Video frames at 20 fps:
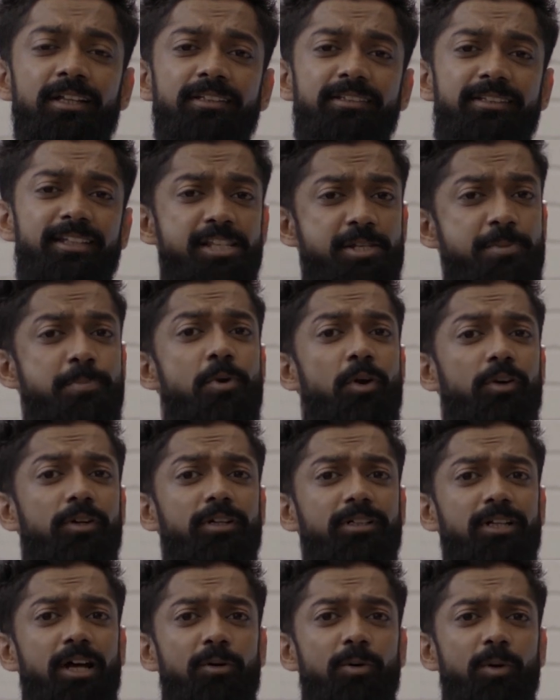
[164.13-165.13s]
This
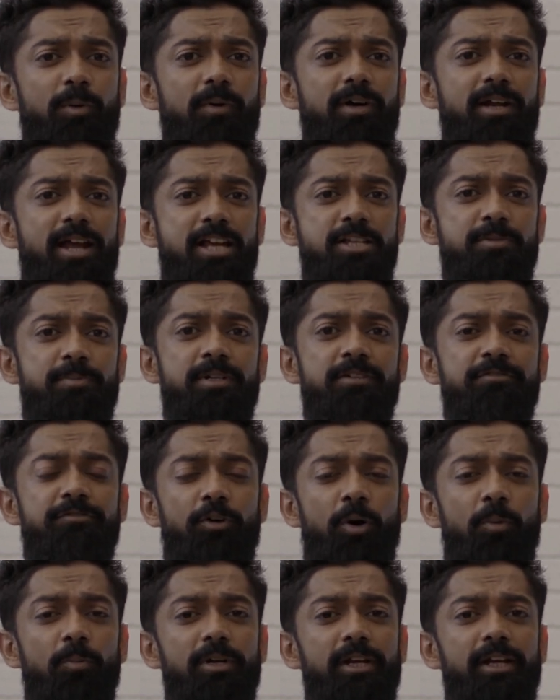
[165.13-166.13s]
product, however, has been
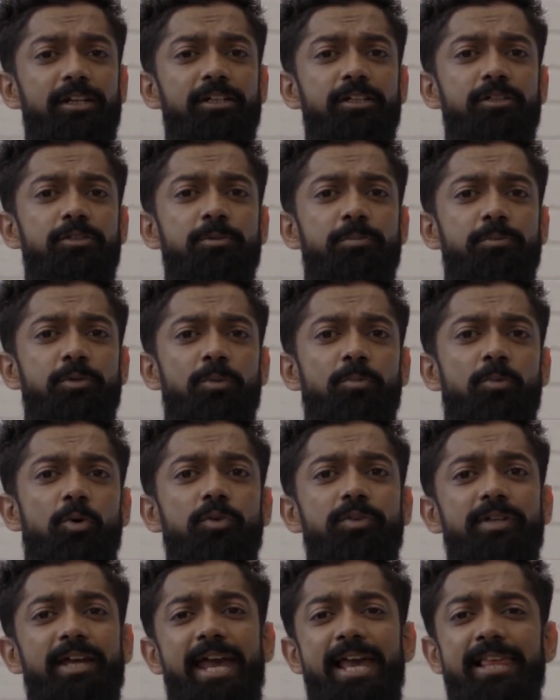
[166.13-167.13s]
formulated to
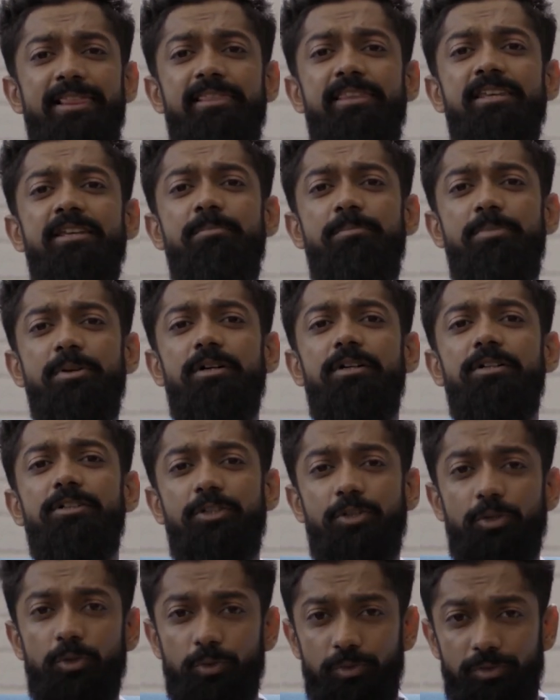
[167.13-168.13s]
promote healthy
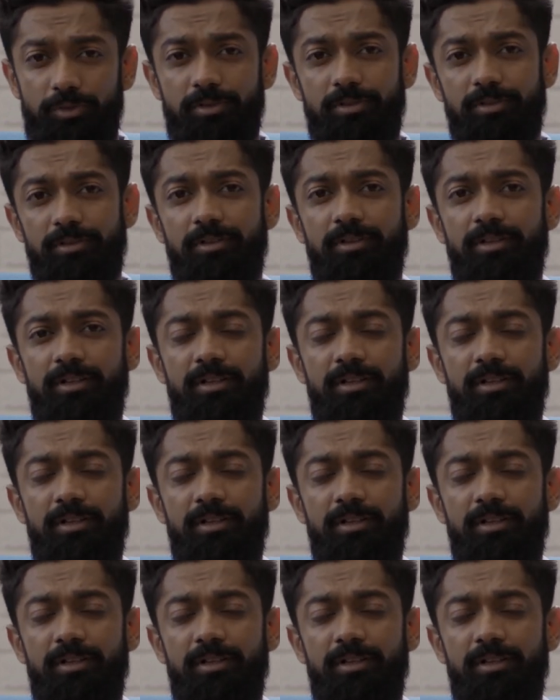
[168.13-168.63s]
beard growth.